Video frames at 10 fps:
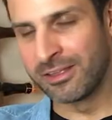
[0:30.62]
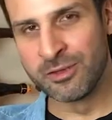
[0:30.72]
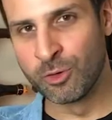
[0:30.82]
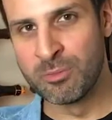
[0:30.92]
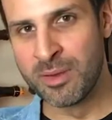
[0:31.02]

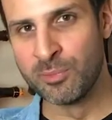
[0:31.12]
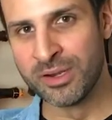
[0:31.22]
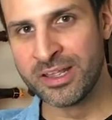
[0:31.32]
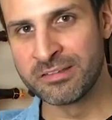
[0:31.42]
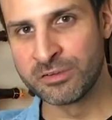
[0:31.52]
you remember
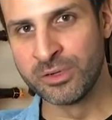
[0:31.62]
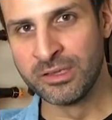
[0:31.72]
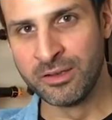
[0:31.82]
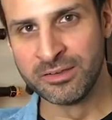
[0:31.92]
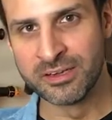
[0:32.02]
in history a
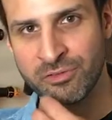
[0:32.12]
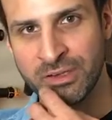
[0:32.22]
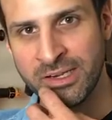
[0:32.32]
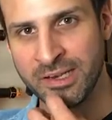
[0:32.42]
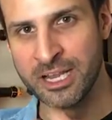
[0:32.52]
little
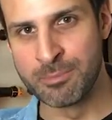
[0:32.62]
differently, like a